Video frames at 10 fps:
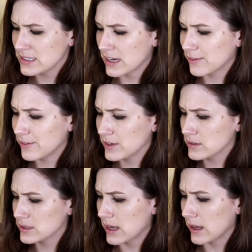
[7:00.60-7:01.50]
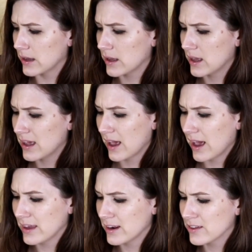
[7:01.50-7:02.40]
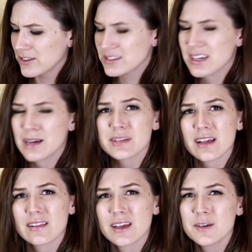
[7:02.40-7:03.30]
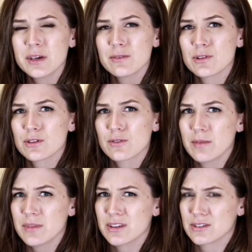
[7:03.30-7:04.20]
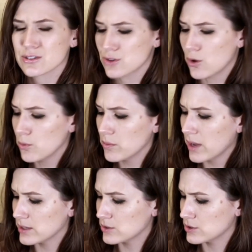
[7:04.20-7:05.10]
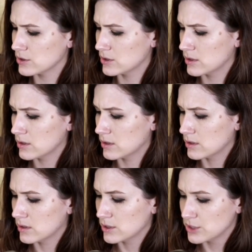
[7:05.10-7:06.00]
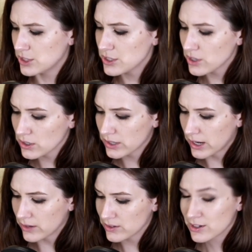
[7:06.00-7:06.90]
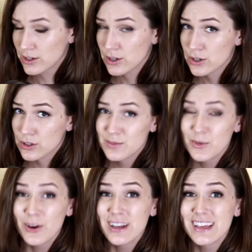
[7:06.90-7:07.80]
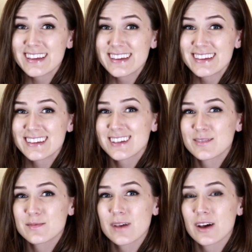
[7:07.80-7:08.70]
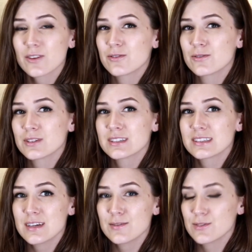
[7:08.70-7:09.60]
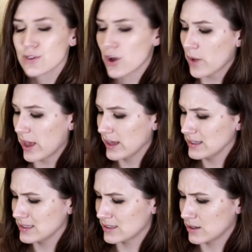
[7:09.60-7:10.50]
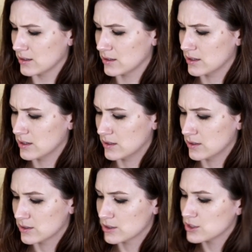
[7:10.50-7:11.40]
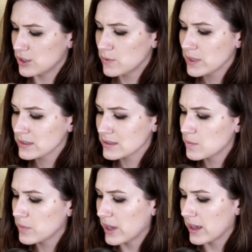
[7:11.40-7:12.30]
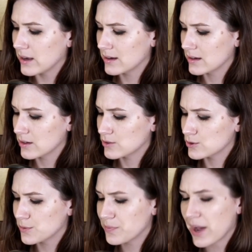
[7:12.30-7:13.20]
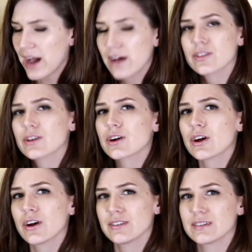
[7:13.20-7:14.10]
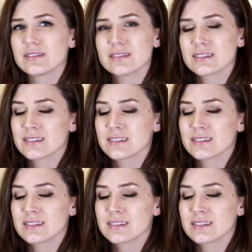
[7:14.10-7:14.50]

feel today, and at other times I like being with grandmother so much." She called out, "Good morning," but received no answer. So she went to the bed and drew back the curtains.